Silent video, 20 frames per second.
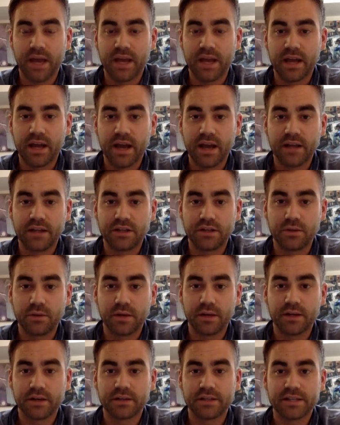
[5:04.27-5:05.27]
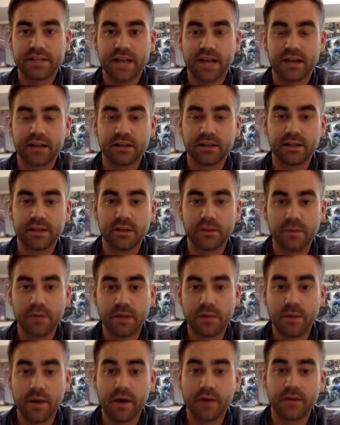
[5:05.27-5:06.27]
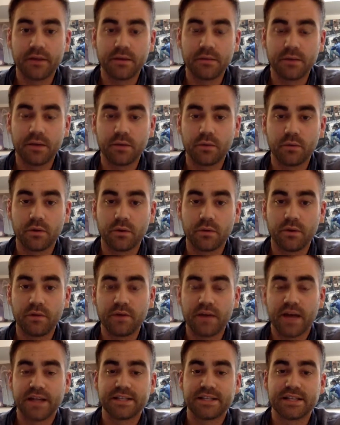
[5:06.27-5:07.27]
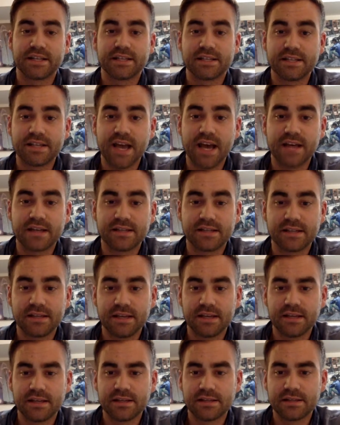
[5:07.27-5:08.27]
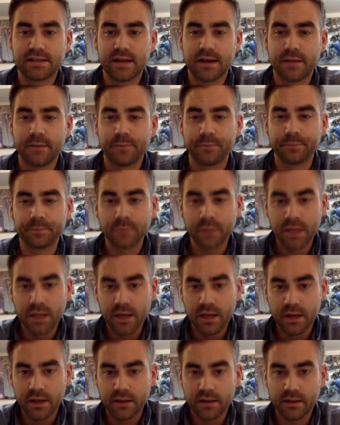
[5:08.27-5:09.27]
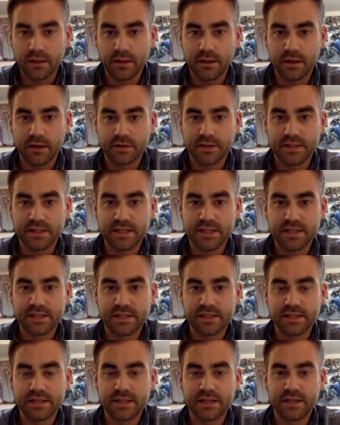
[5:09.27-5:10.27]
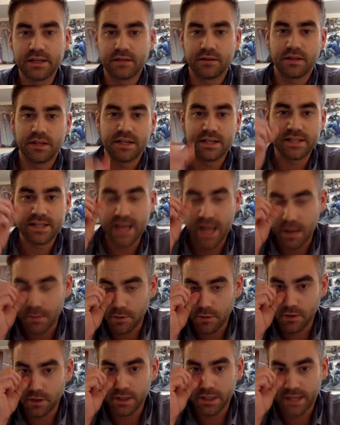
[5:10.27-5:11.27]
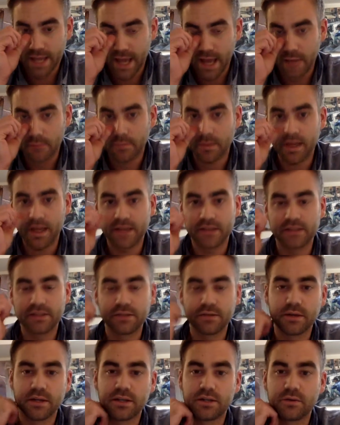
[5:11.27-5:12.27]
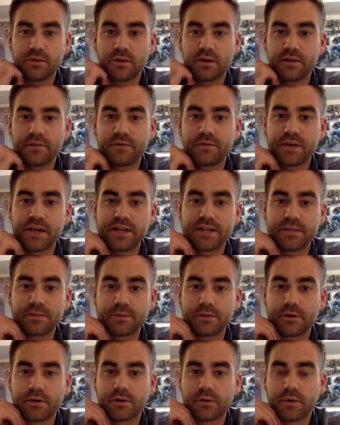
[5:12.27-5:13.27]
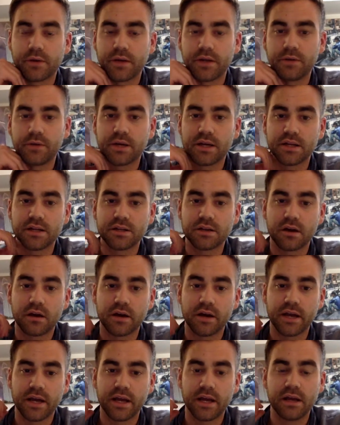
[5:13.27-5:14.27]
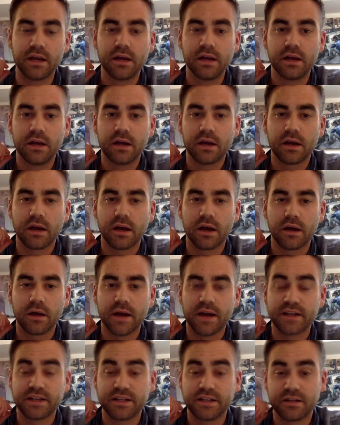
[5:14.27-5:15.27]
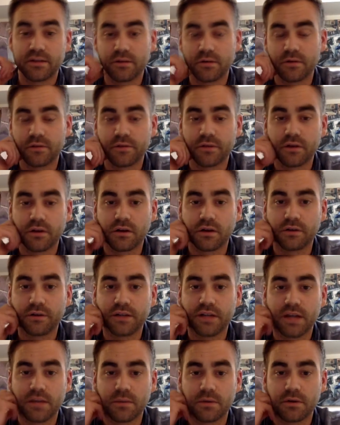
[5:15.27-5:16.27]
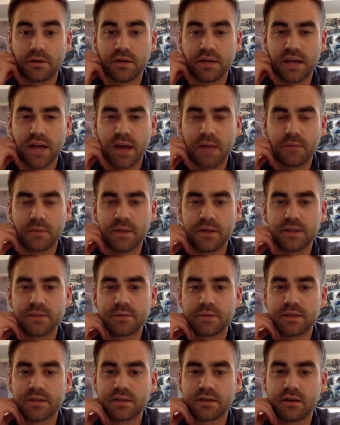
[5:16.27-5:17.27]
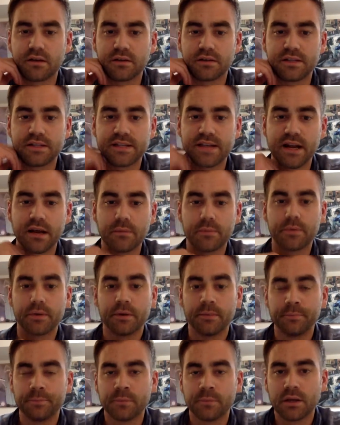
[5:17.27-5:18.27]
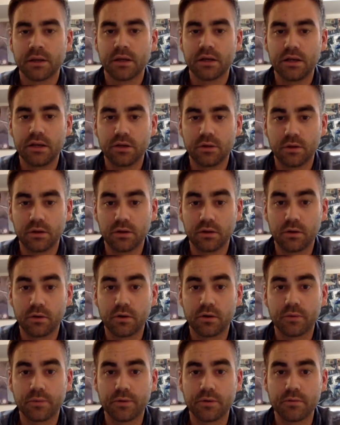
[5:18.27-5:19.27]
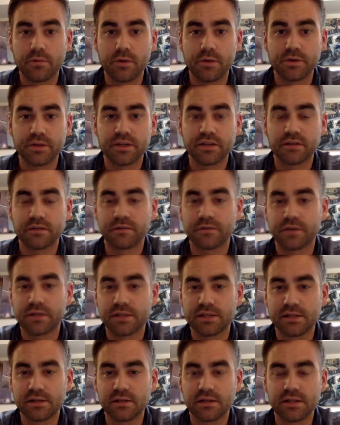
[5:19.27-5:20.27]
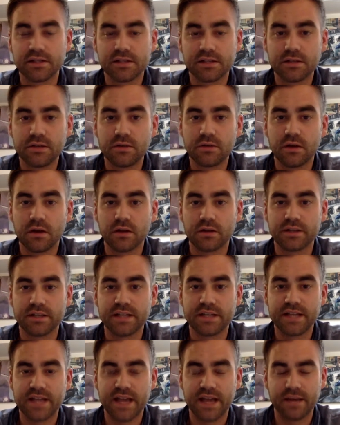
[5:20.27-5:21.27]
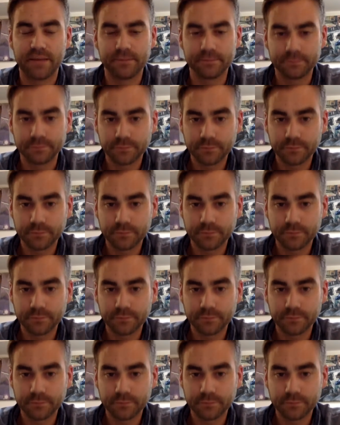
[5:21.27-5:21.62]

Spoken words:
I do understand a little bit about them, and where we've had success is there's these neighborhood campaigns you can do on Facebook where you can target. Actually, don't know if they're called neighborhood campaigns, but it's called set up, a local promotion for as little as $2 a day.